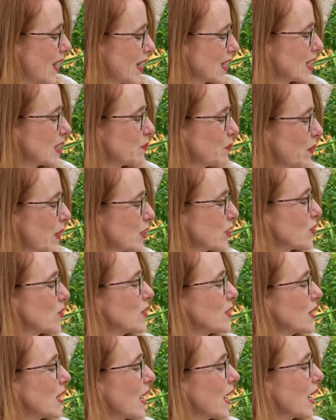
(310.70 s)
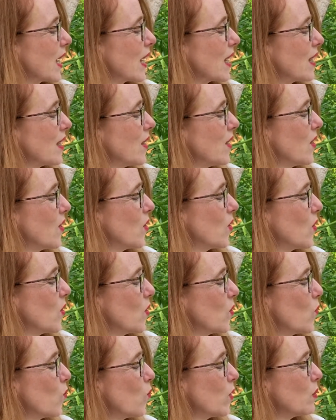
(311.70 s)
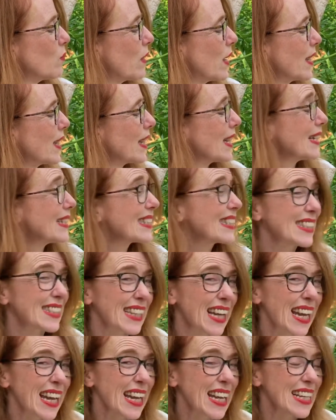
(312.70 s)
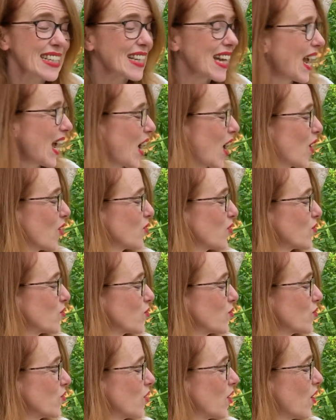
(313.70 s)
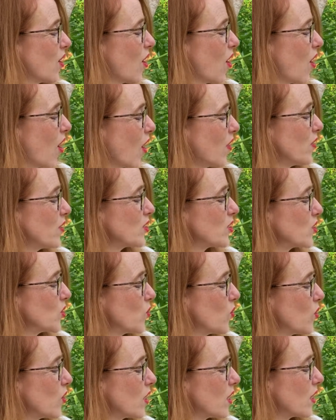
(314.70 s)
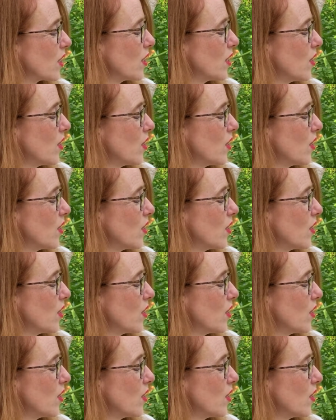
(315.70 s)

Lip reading: a special day. We make a sand house on the shore.